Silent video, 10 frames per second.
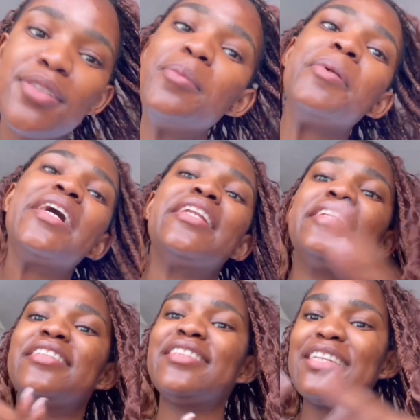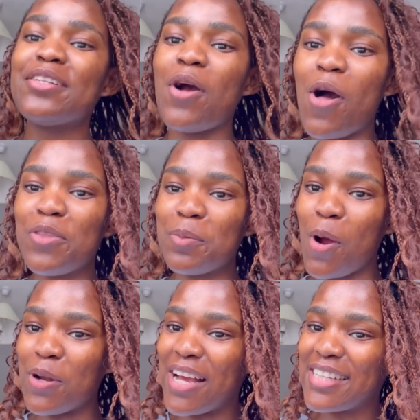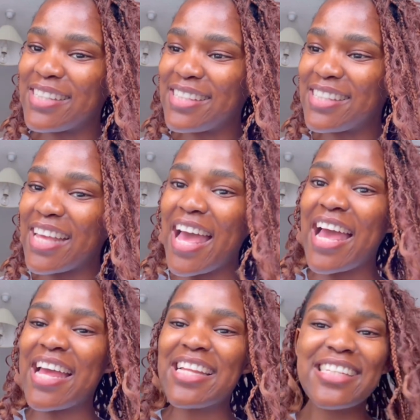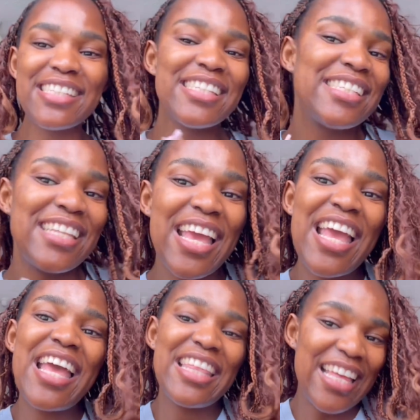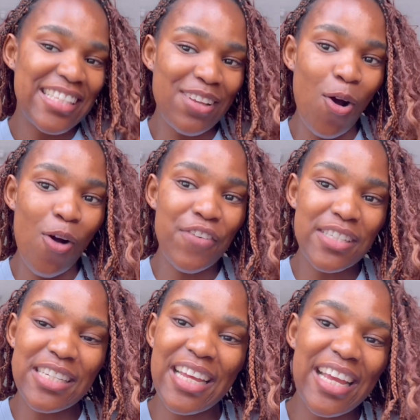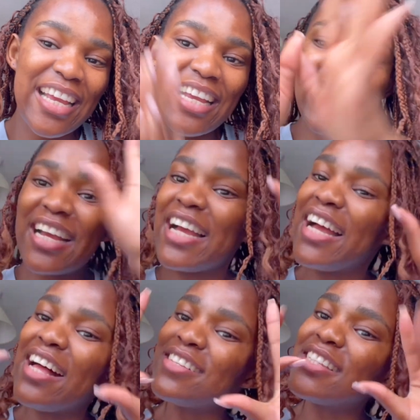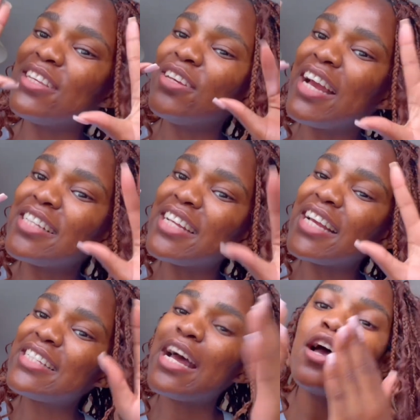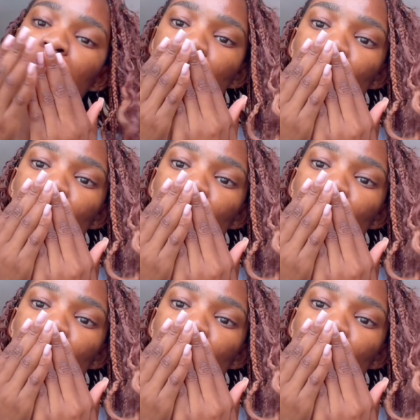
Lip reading: But these are all the products, and that's all for today. I'll see you guys next time.